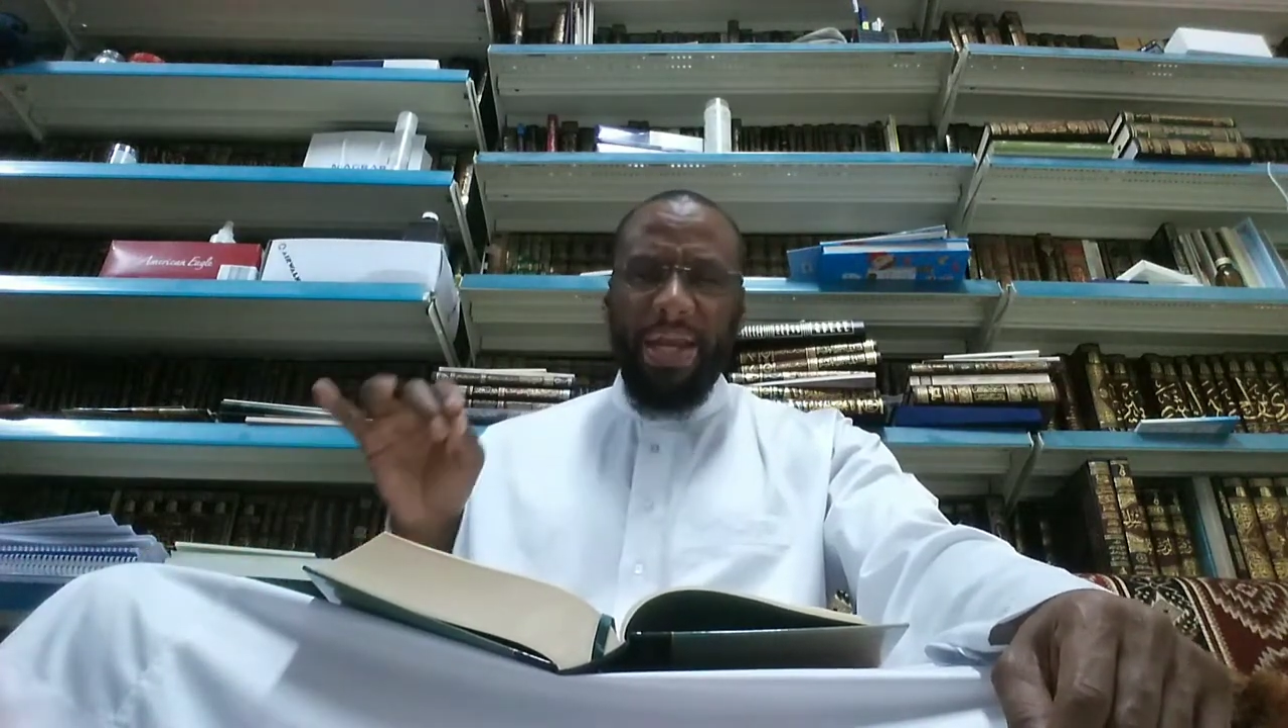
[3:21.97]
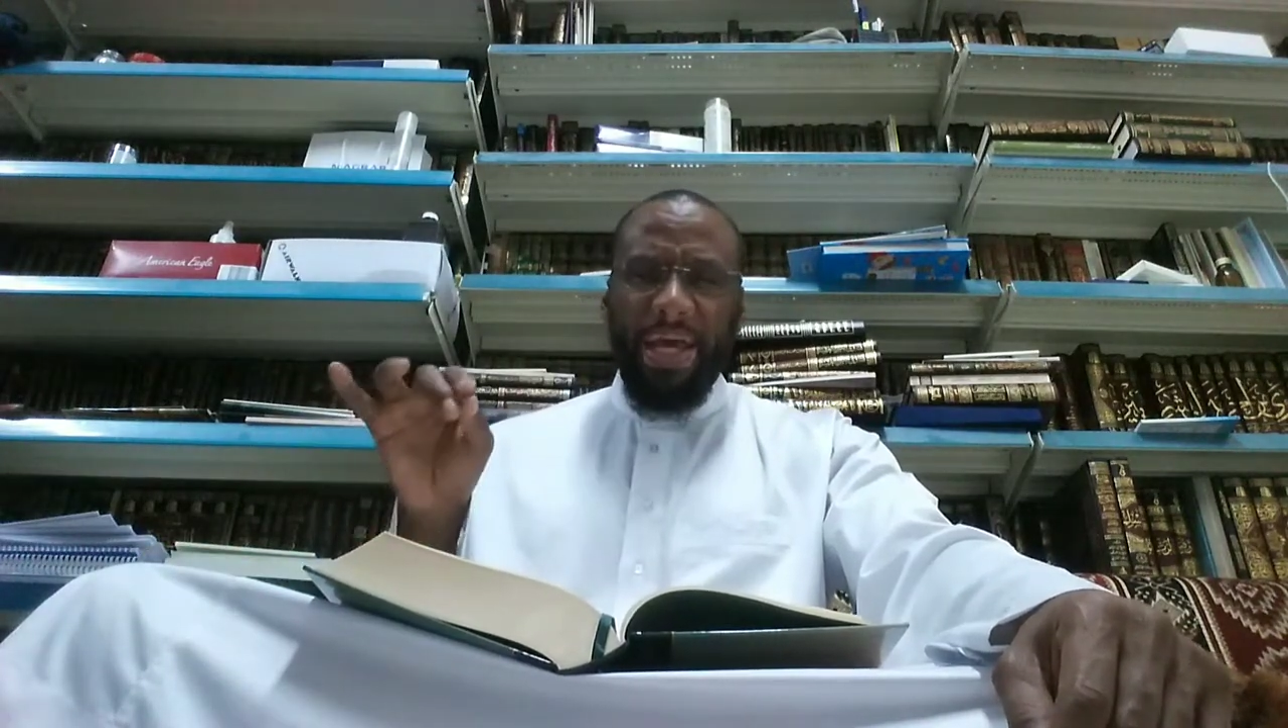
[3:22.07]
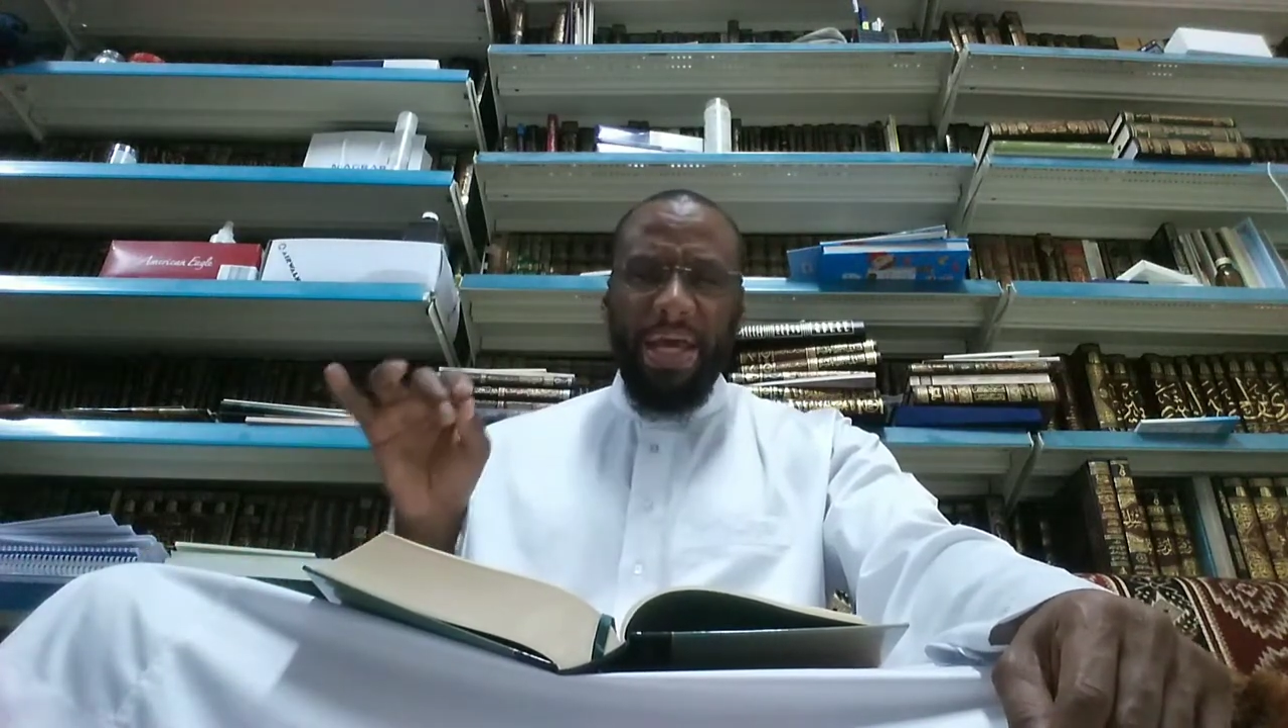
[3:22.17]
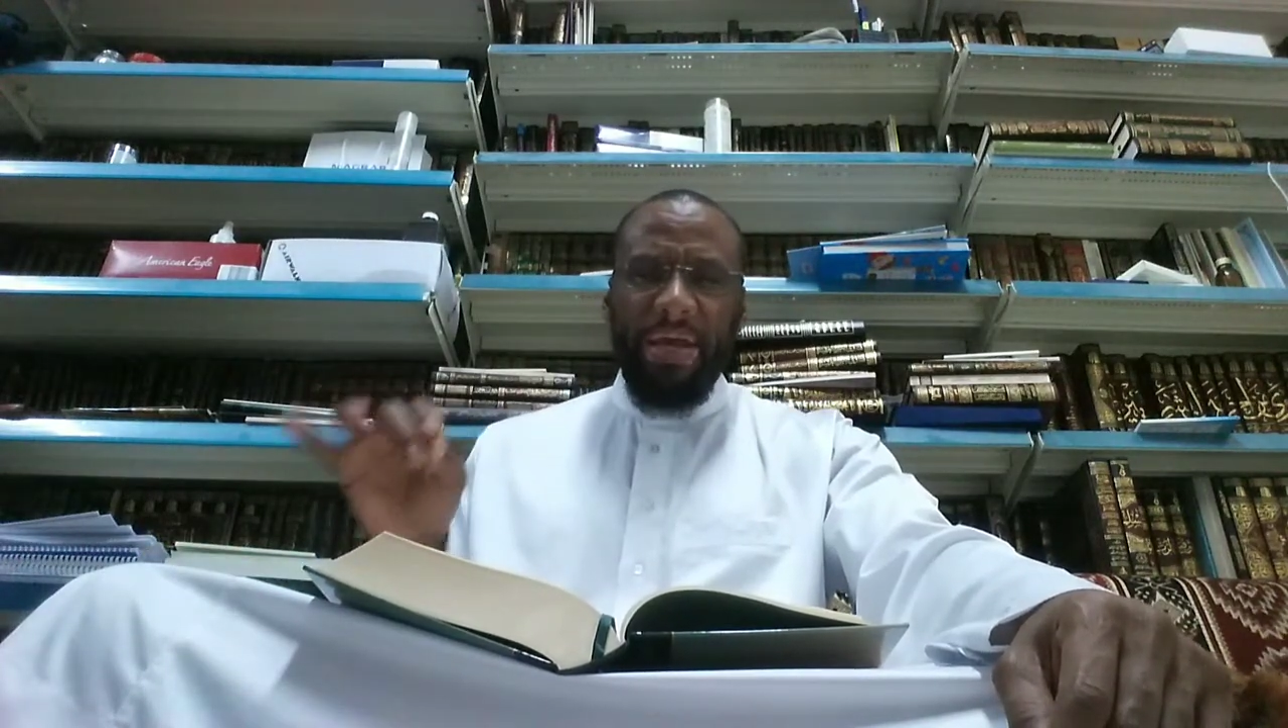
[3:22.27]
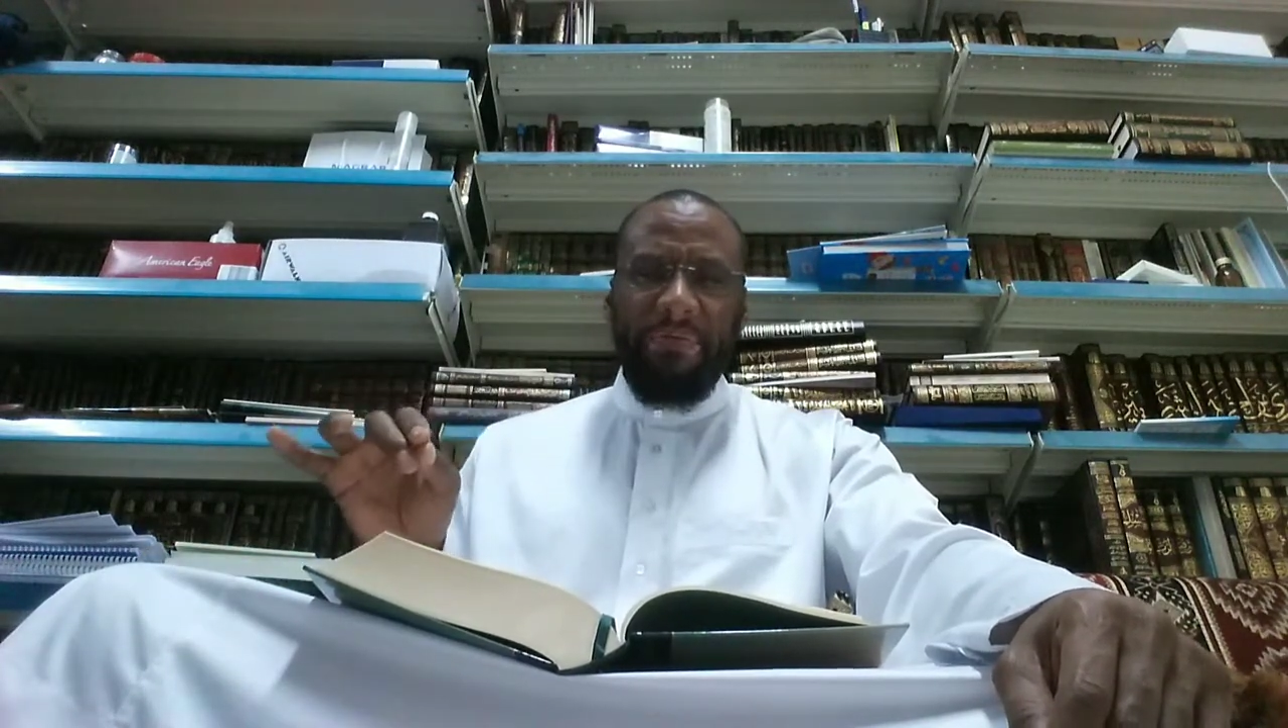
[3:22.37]

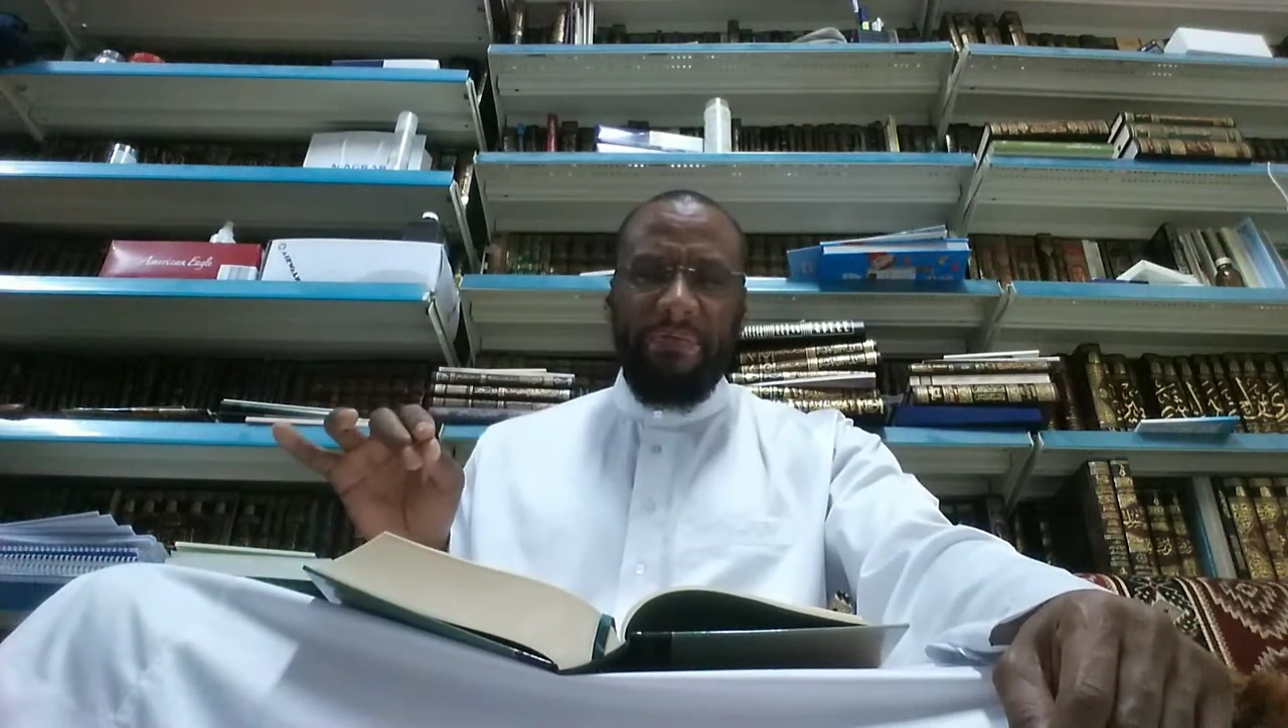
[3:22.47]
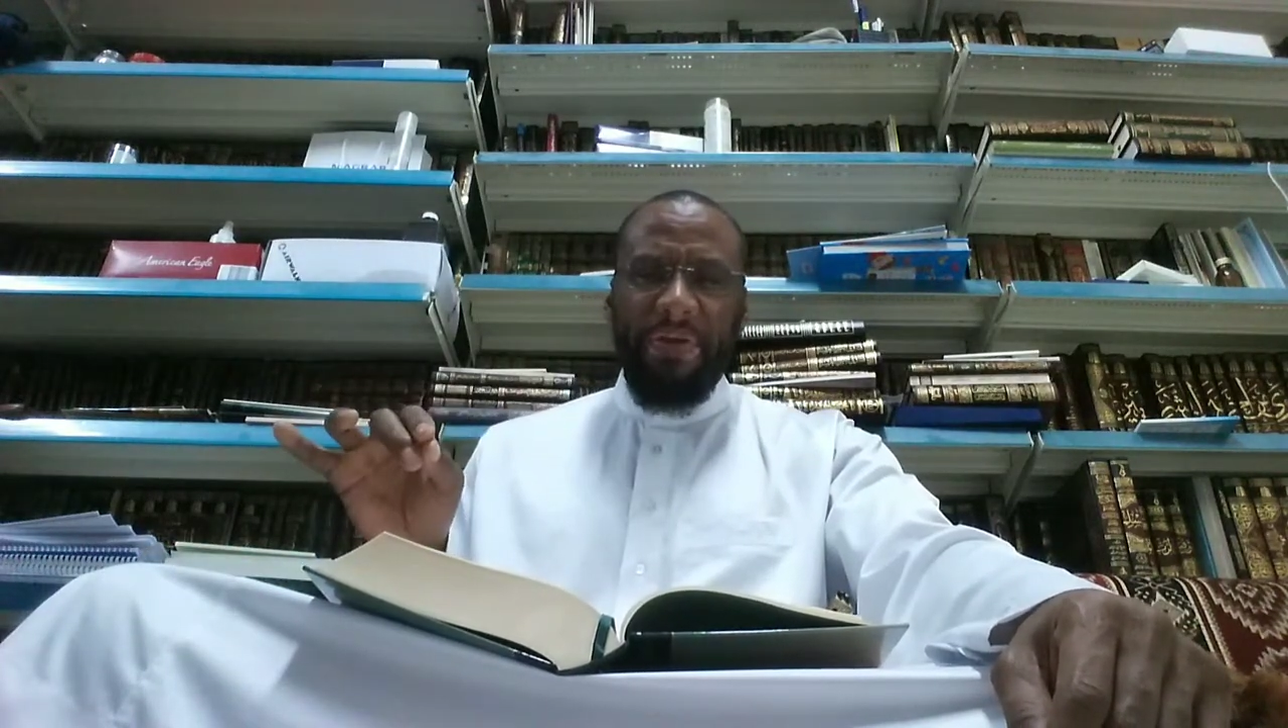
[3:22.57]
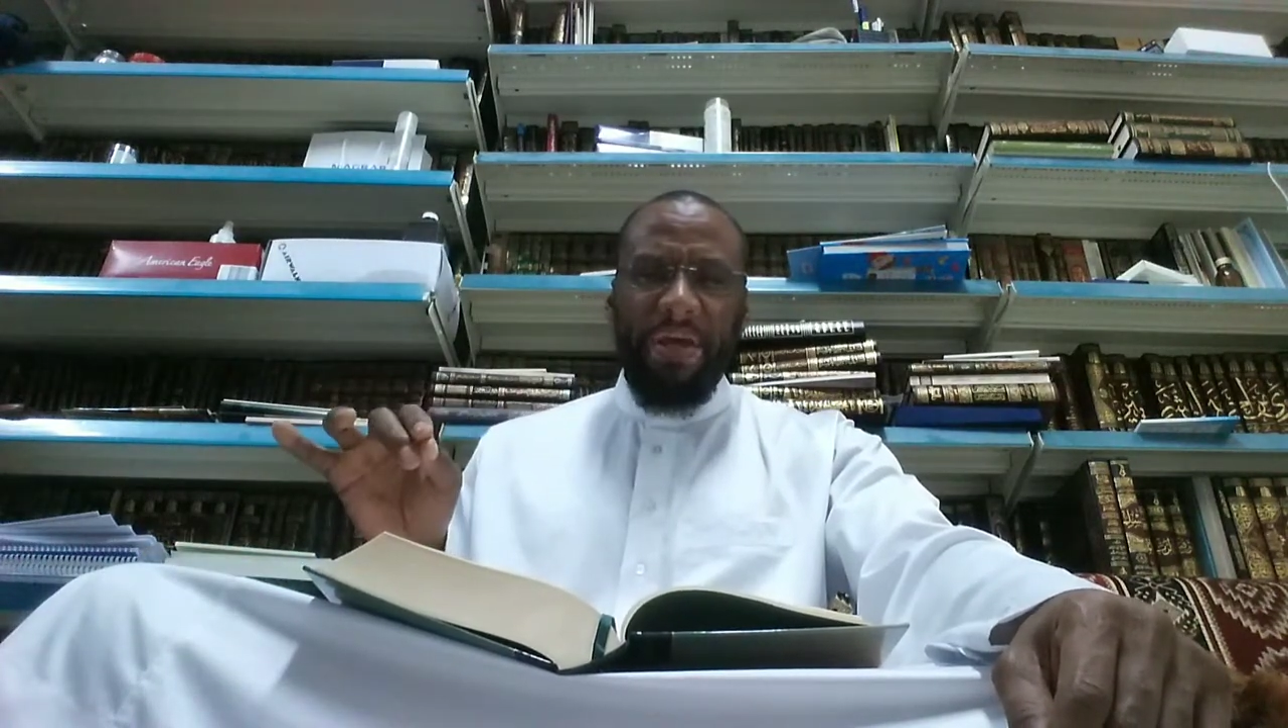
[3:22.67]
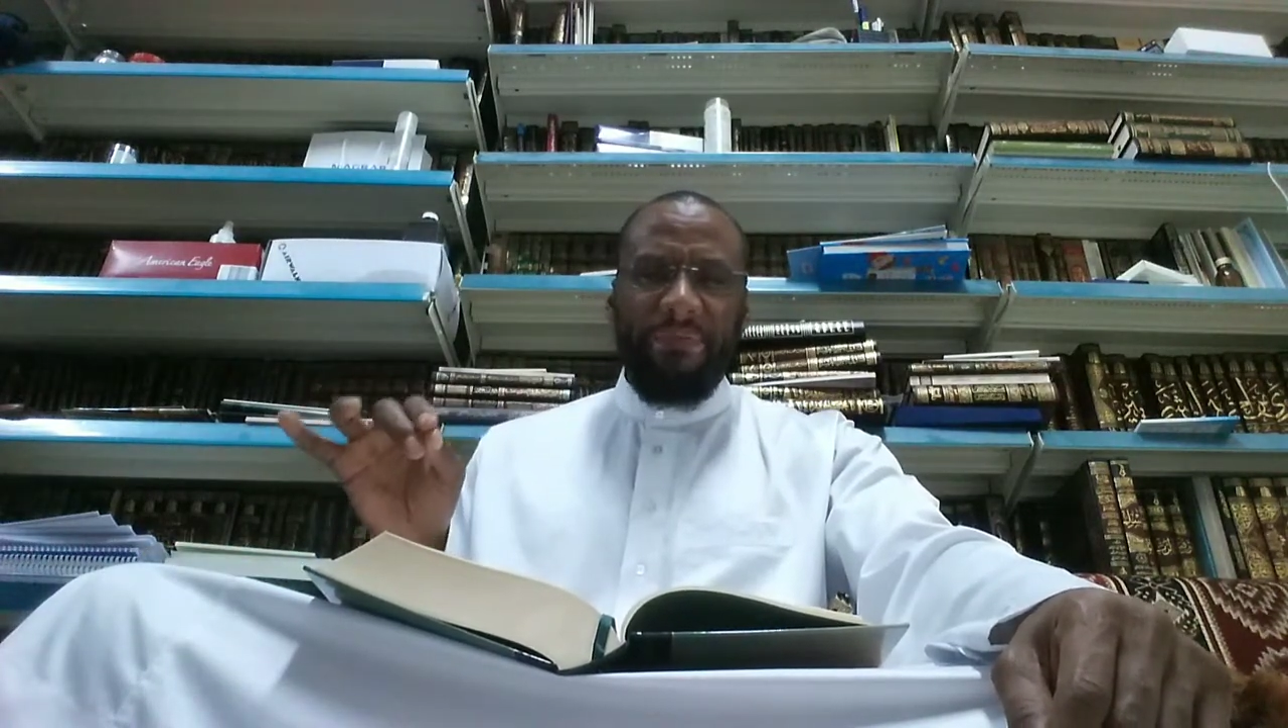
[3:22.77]
envy